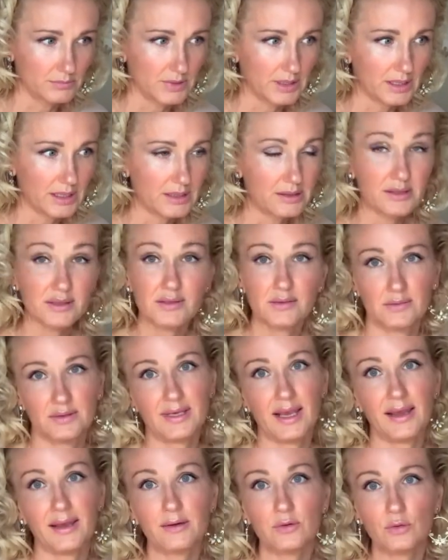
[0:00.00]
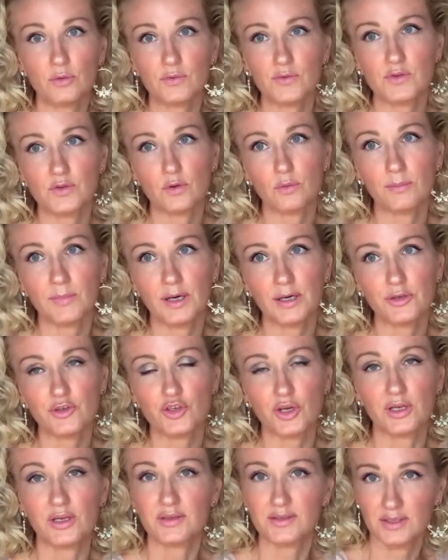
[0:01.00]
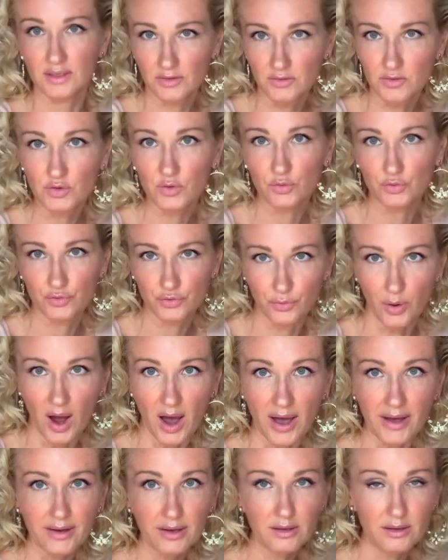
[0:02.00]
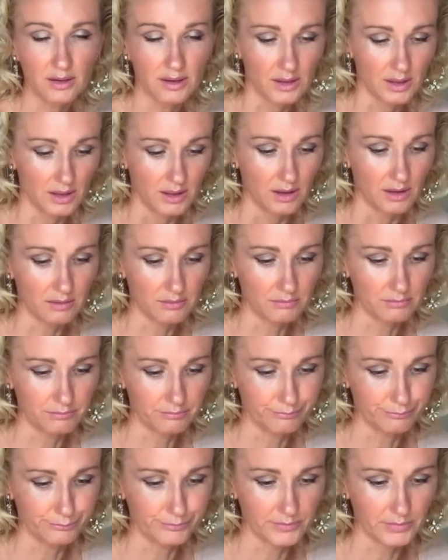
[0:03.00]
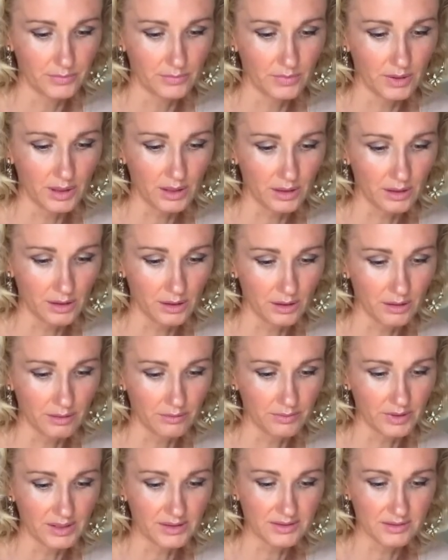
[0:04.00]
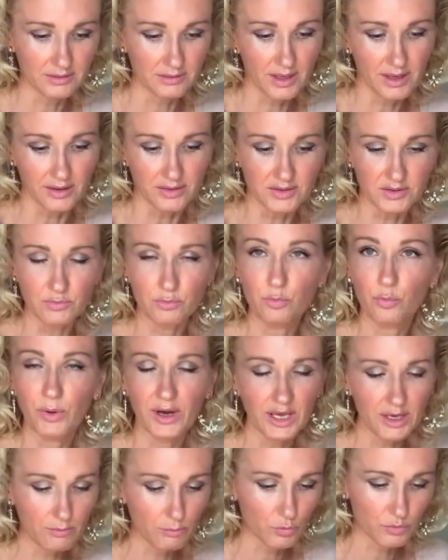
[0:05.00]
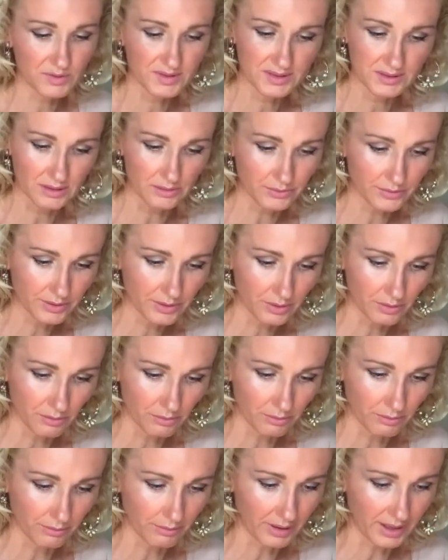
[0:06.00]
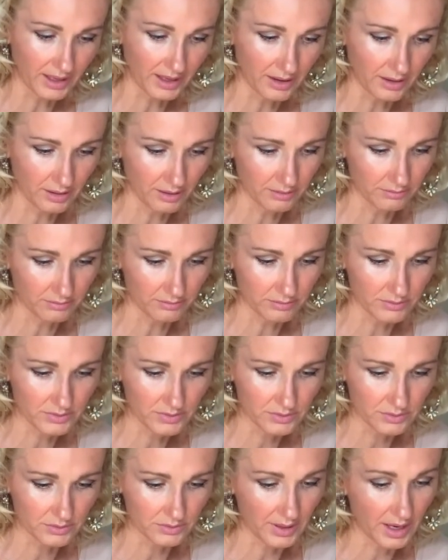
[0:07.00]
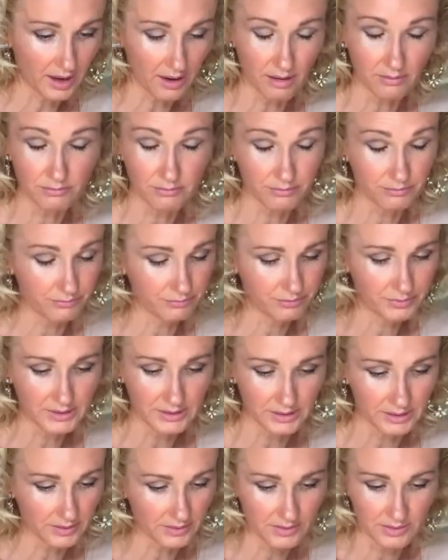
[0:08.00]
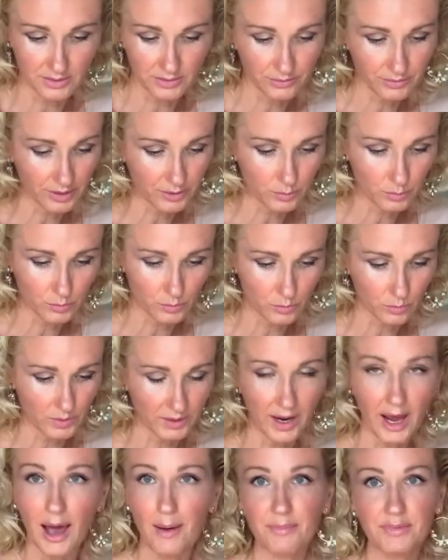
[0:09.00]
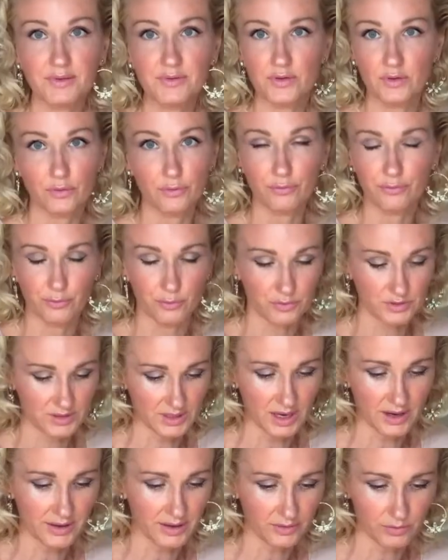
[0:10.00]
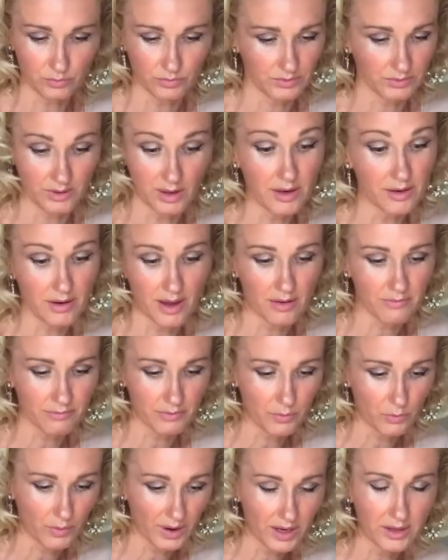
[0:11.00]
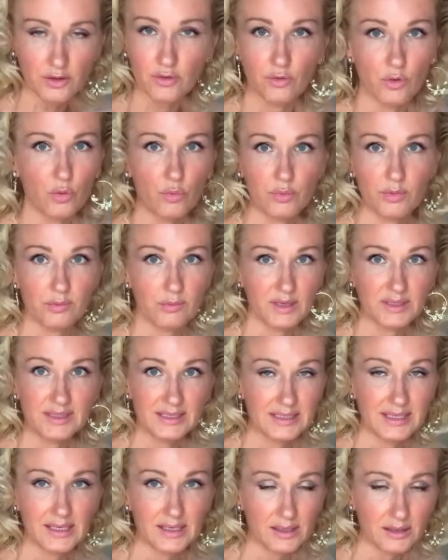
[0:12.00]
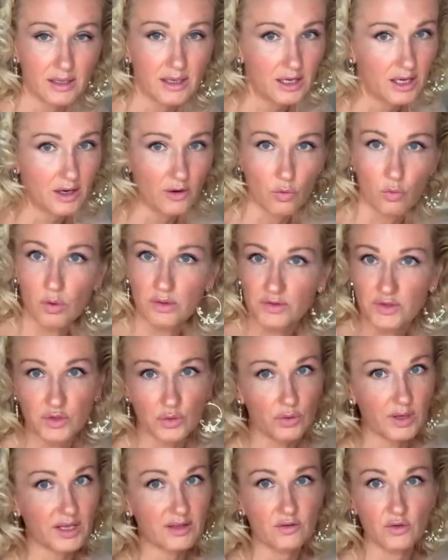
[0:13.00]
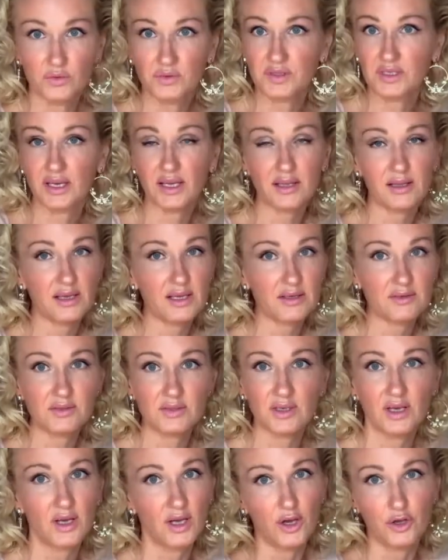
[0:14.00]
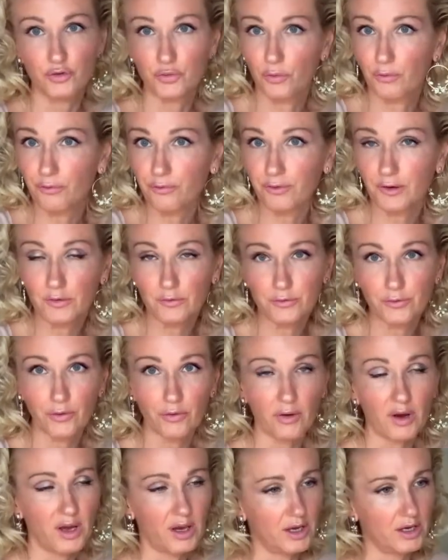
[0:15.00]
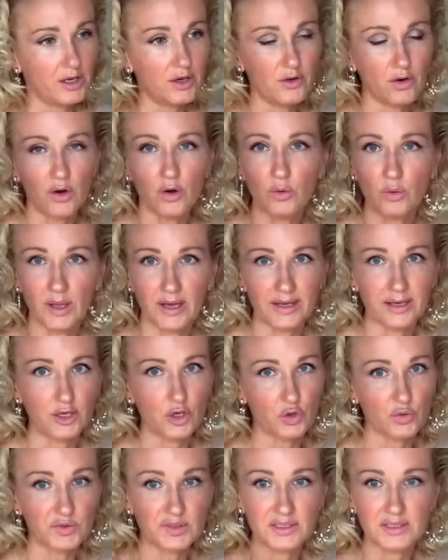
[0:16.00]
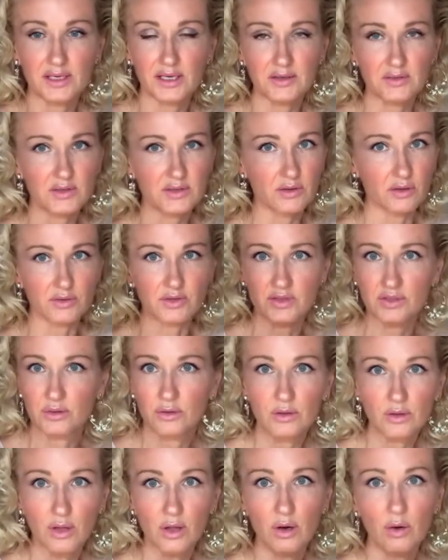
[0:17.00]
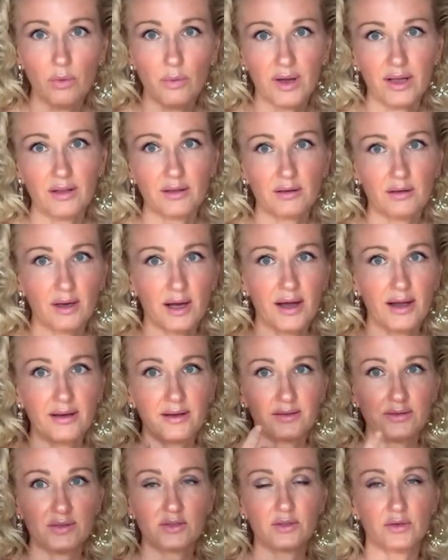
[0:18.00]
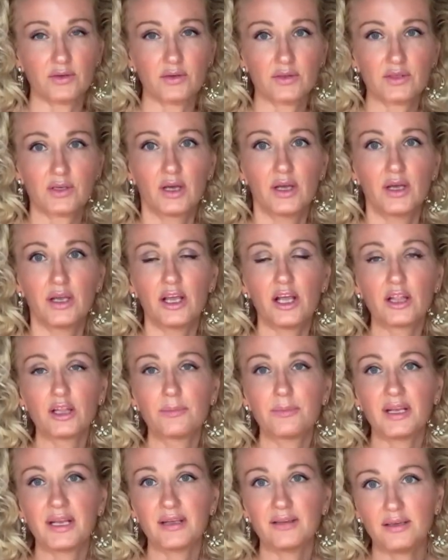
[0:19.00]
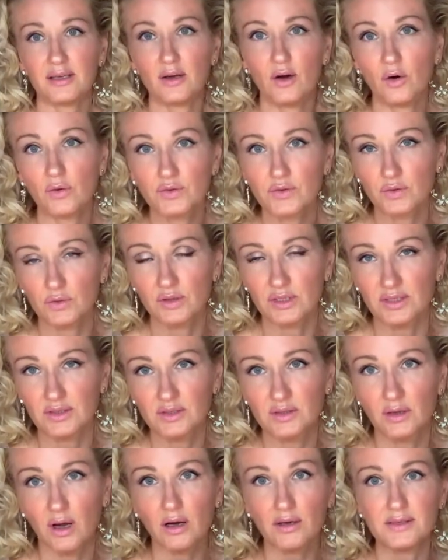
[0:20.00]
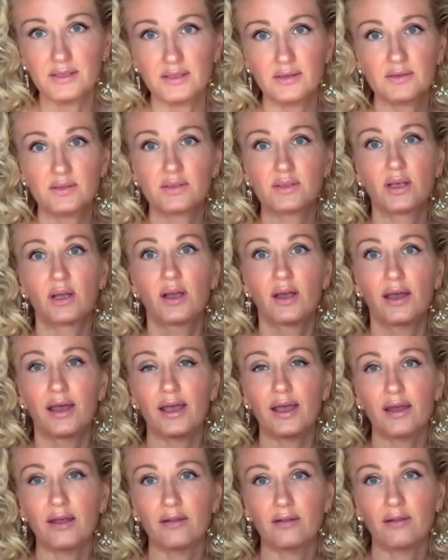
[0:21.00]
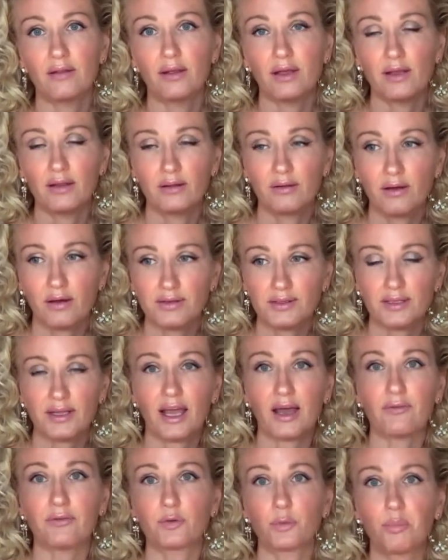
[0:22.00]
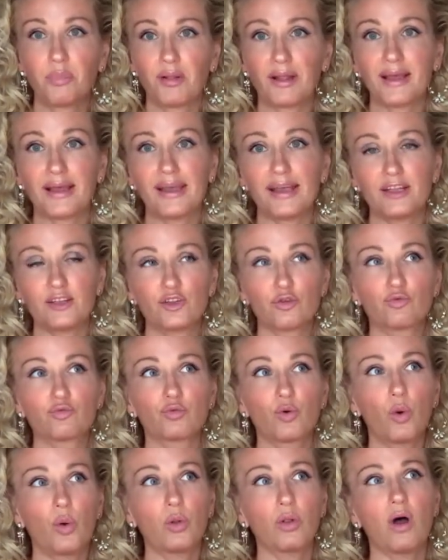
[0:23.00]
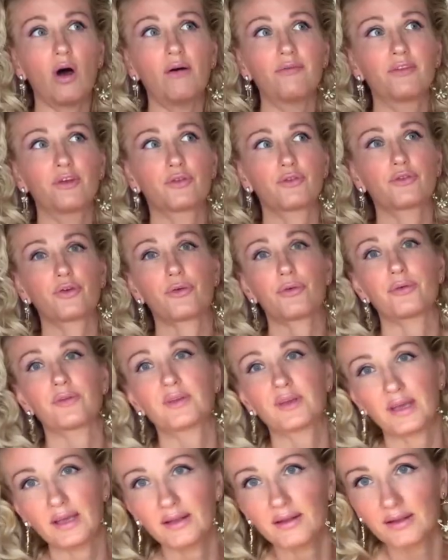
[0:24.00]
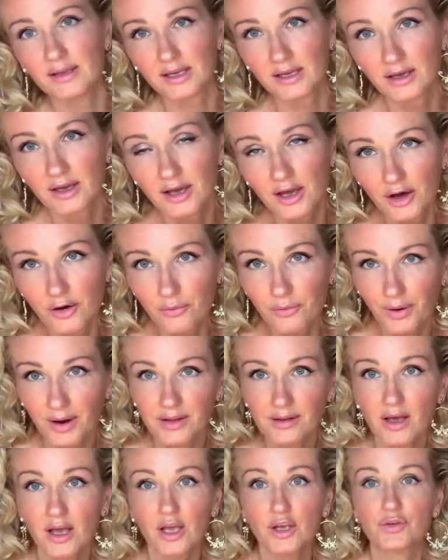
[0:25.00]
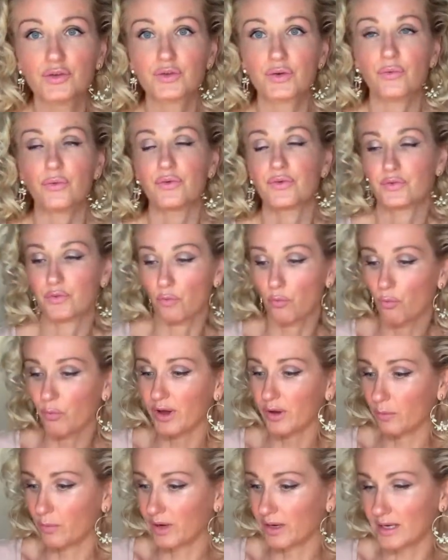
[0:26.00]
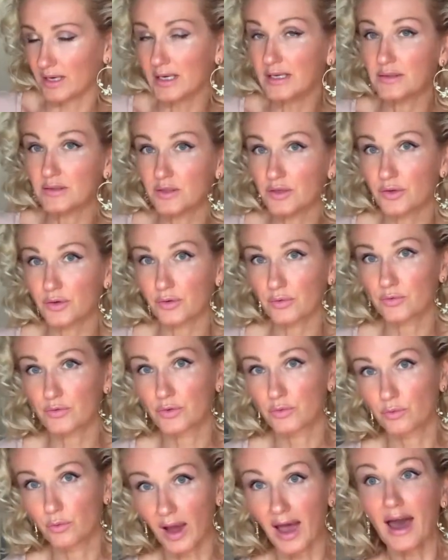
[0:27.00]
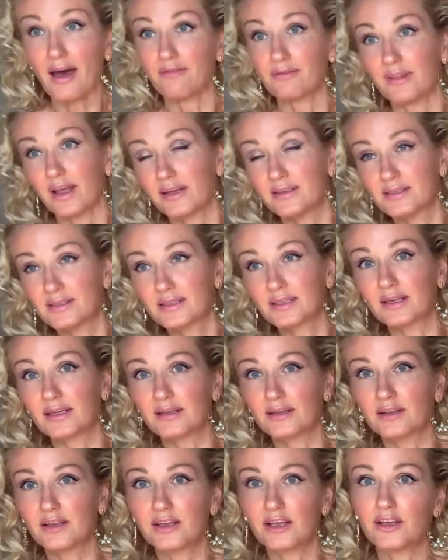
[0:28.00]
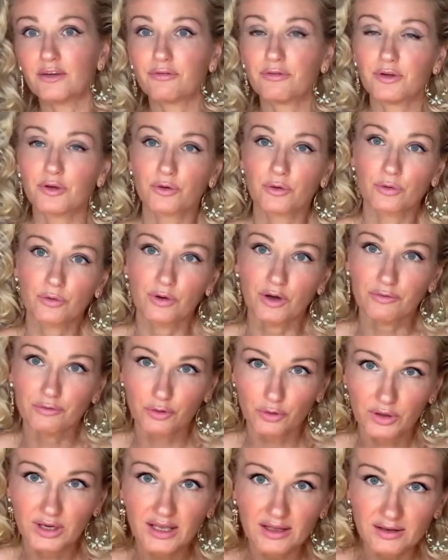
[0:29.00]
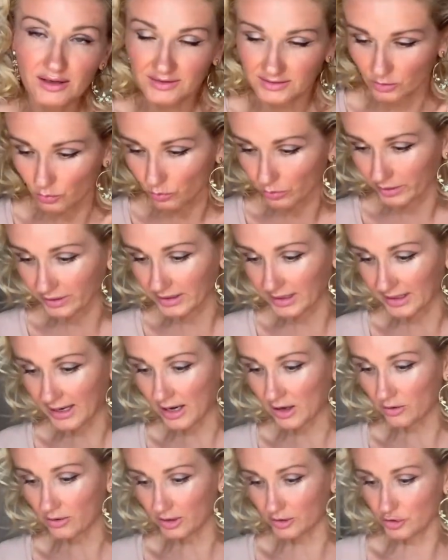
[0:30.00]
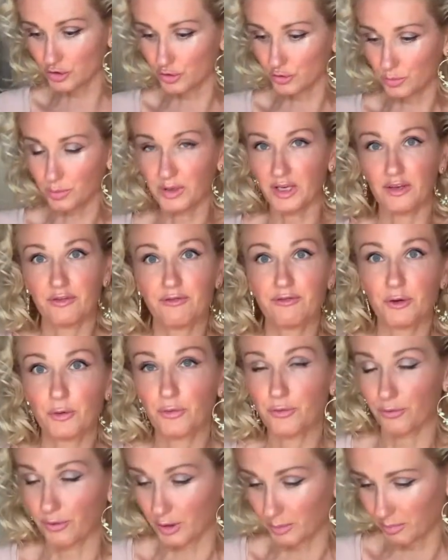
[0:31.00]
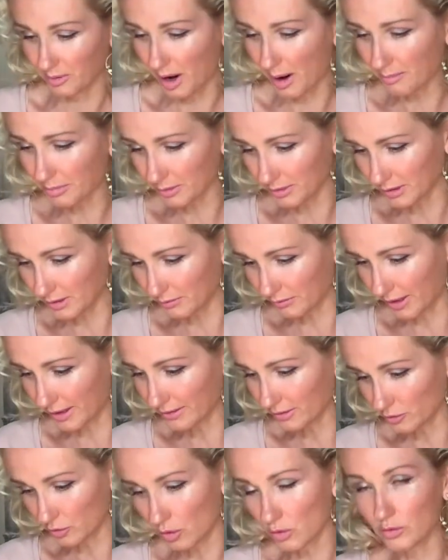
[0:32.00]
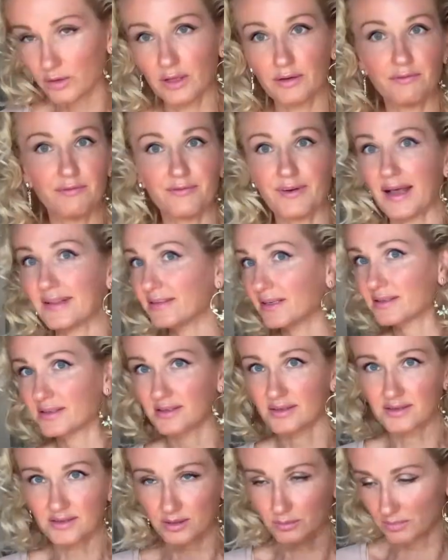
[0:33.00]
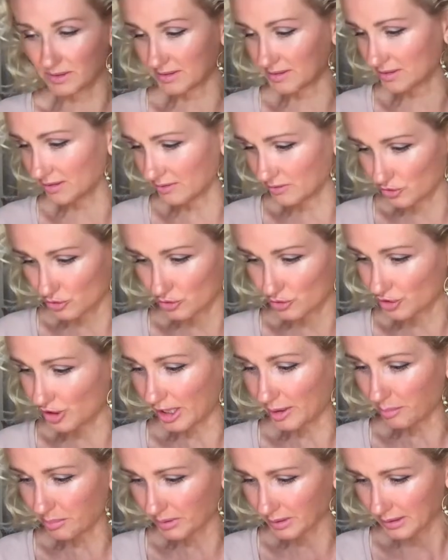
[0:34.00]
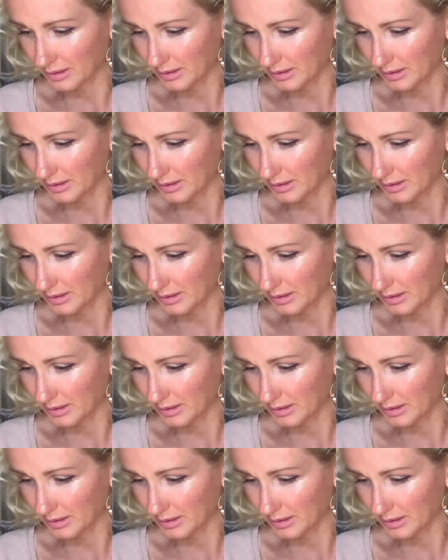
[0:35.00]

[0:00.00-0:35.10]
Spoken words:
it doesn't tangle so much and it's not so dry. And it's way more silkier, and yeah, really, it's incredible what happens on a fruit diet in every way, you know, with my skin. Once you get those kidneys to filter, you know, like your skin starts to glow and kind of starts eliminating also these toxins, and it doesn't have to play the role of the third kidney, right? So it's way easier to have nice skin if your kidneys are working how they should be and filtering properly, right? And all lymphatic system is in shape.